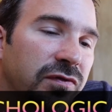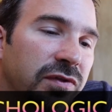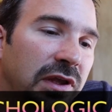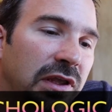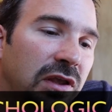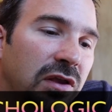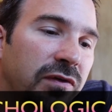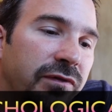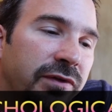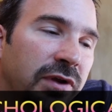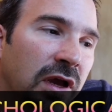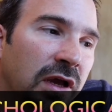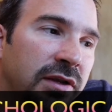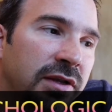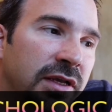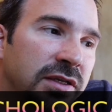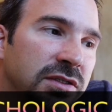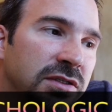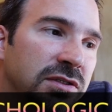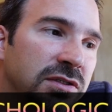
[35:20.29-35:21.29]
that you have not
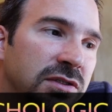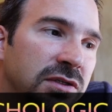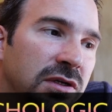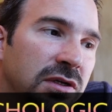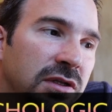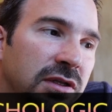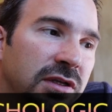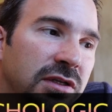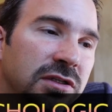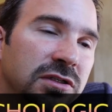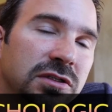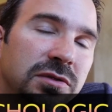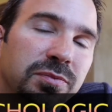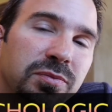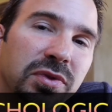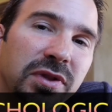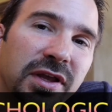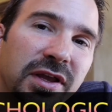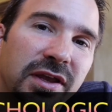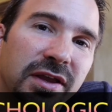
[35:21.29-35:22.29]
necessarily
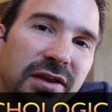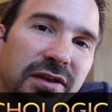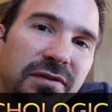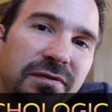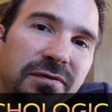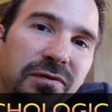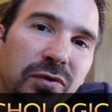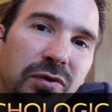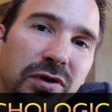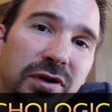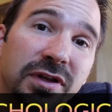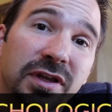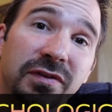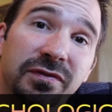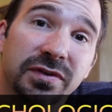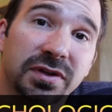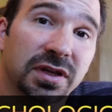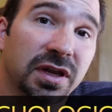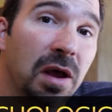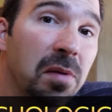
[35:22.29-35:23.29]
displayed for a
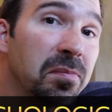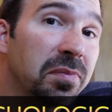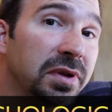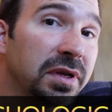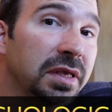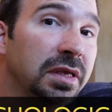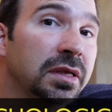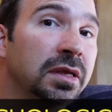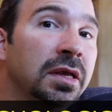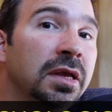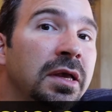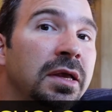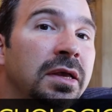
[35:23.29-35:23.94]
given company.